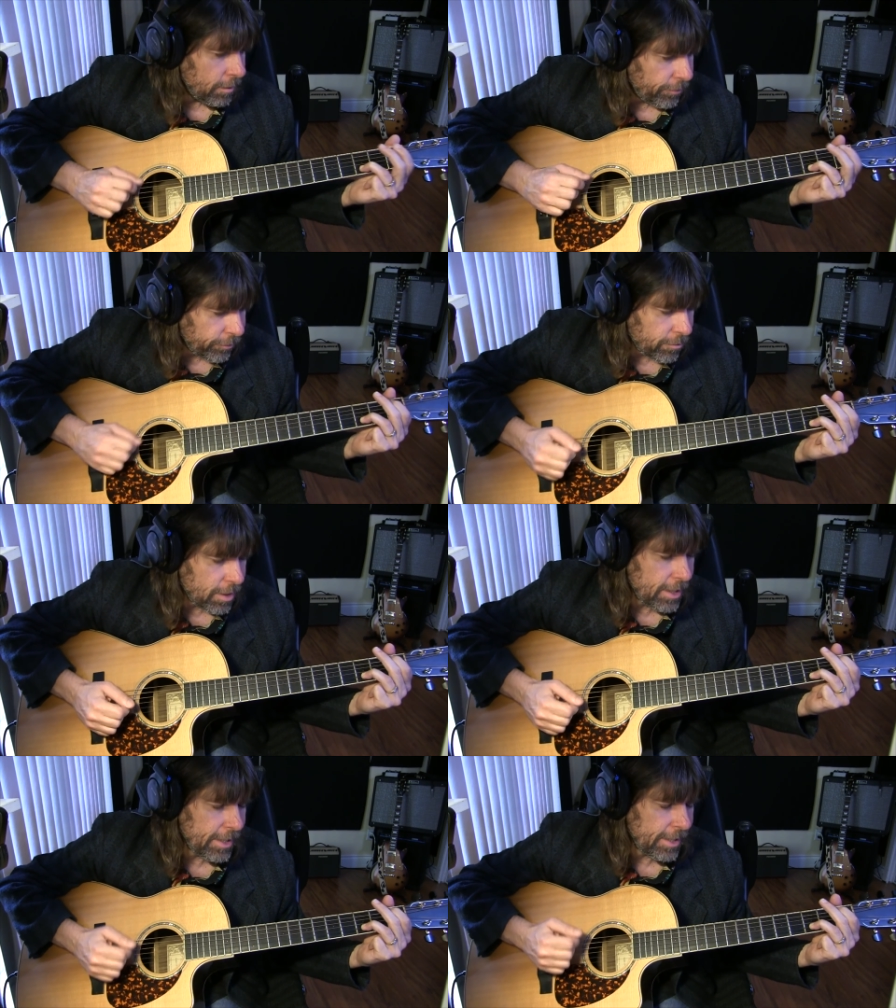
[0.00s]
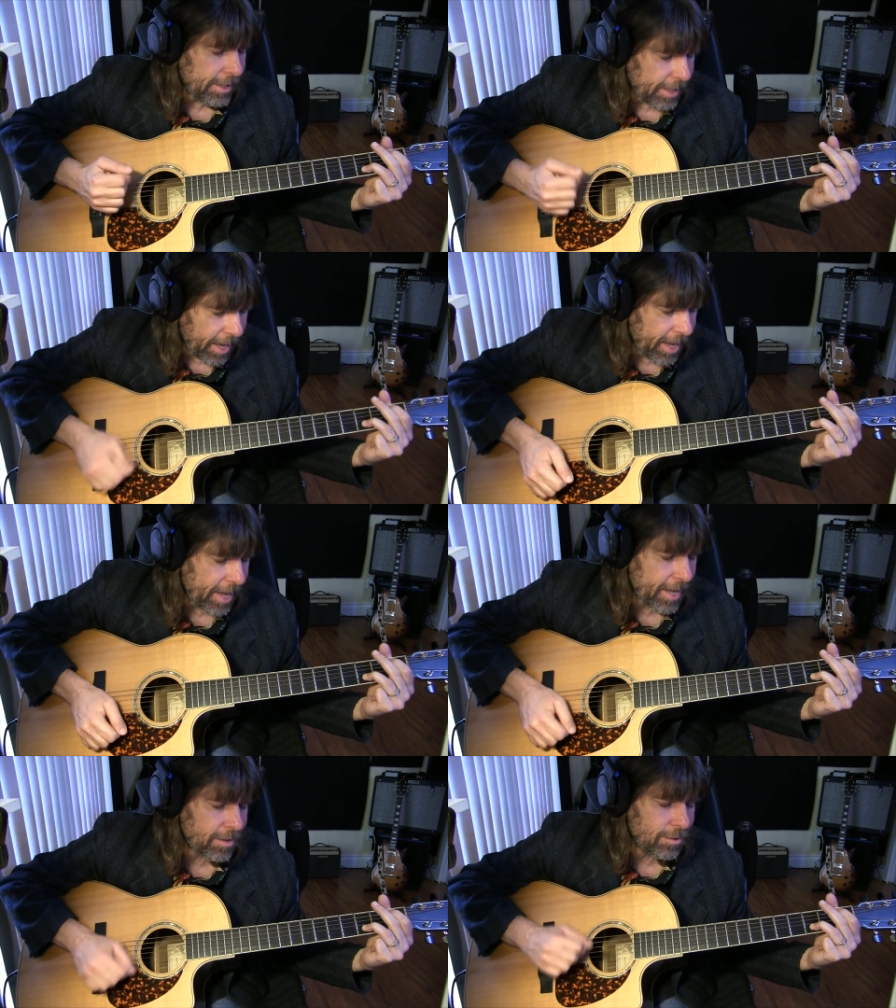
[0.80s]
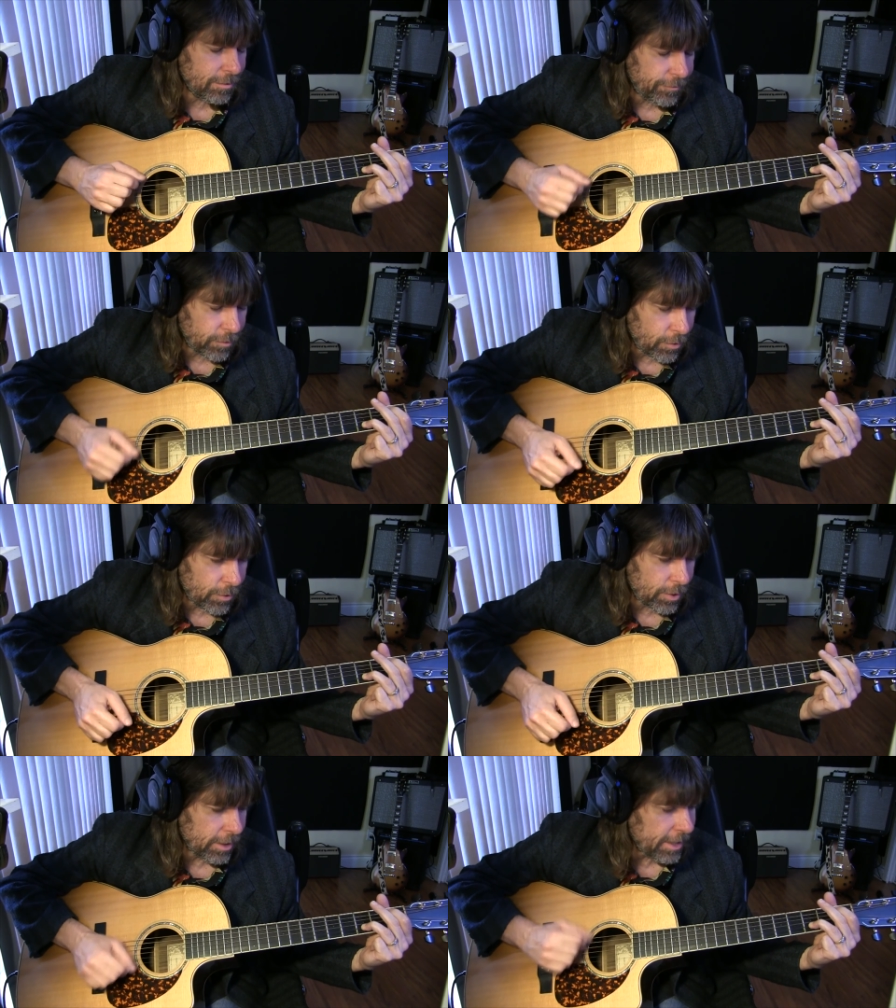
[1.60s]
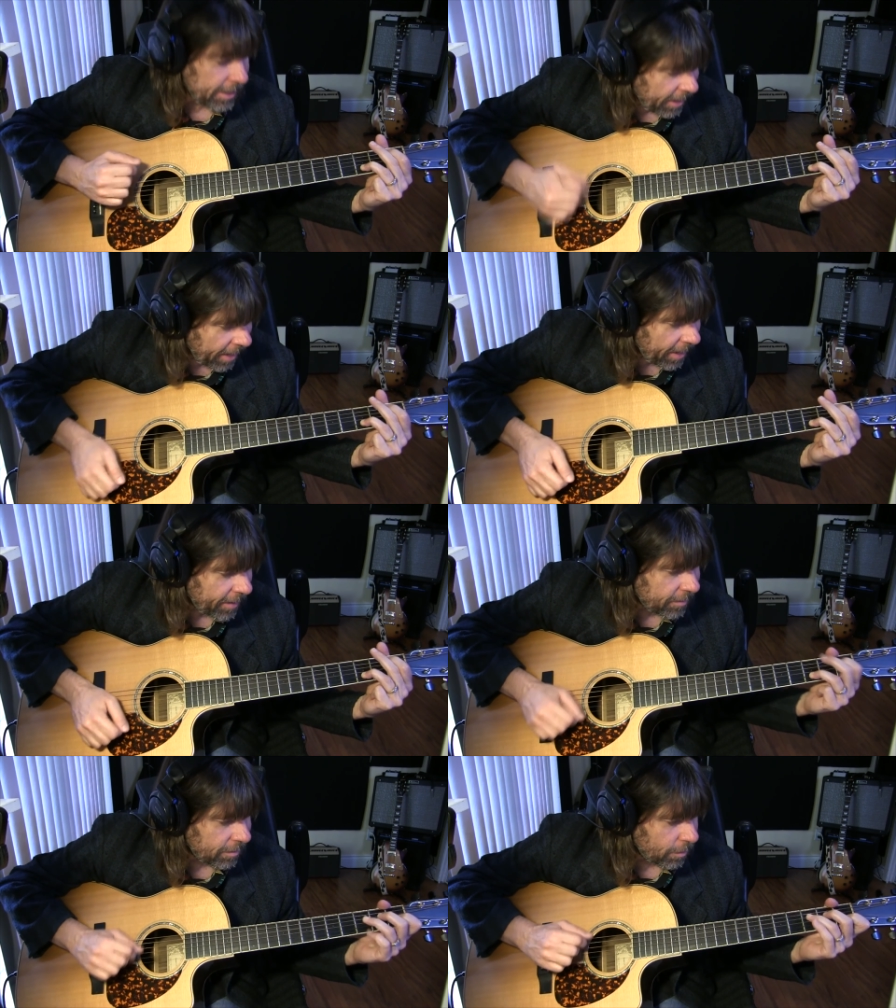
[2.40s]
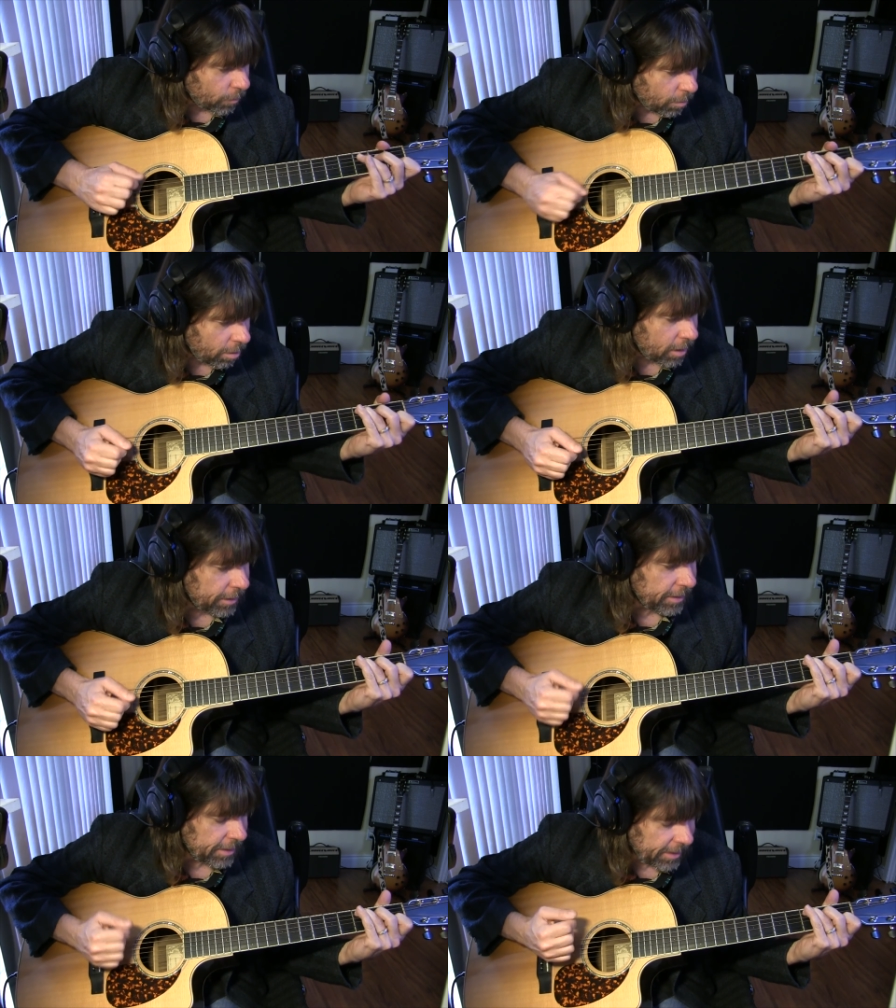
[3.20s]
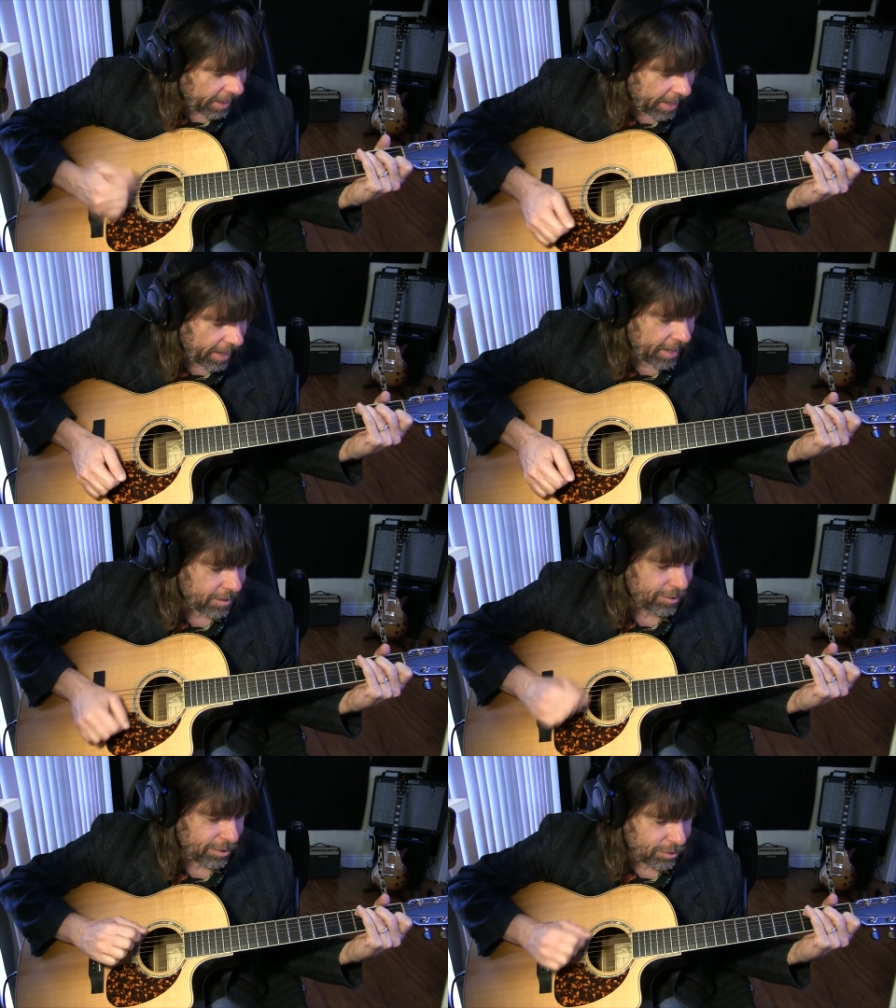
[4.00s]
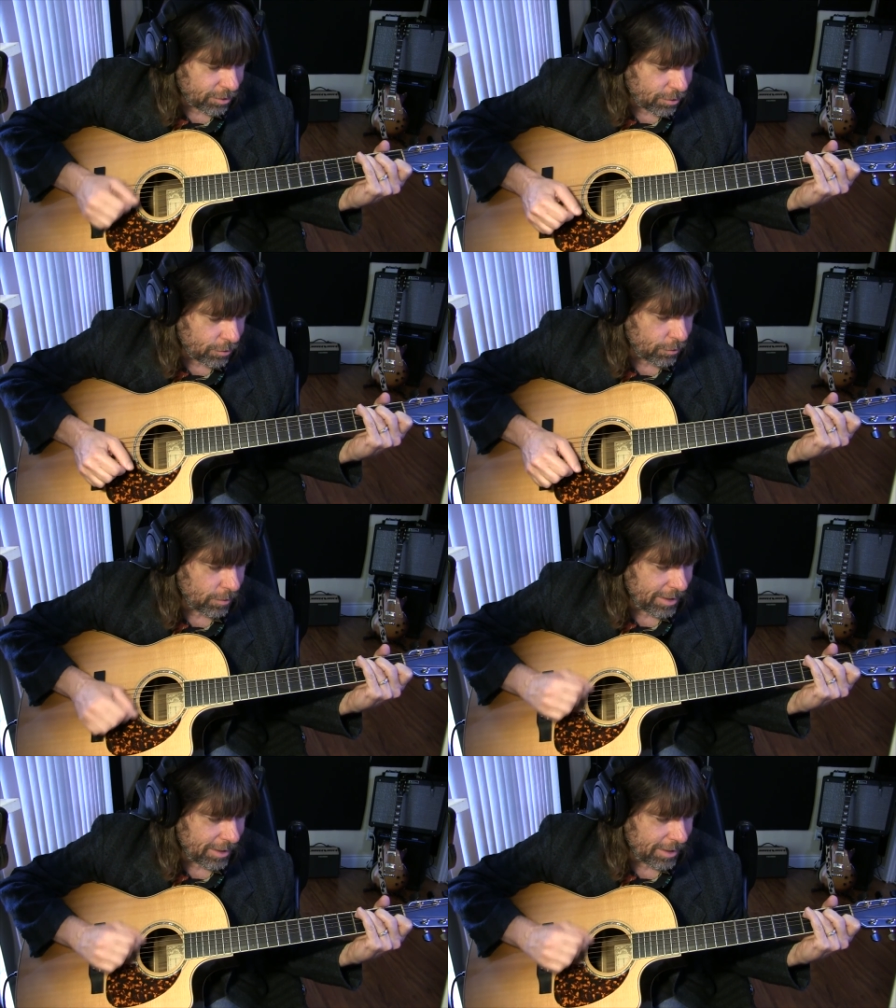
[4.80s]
the 3, E and a 4, E and a 1, E and a 2,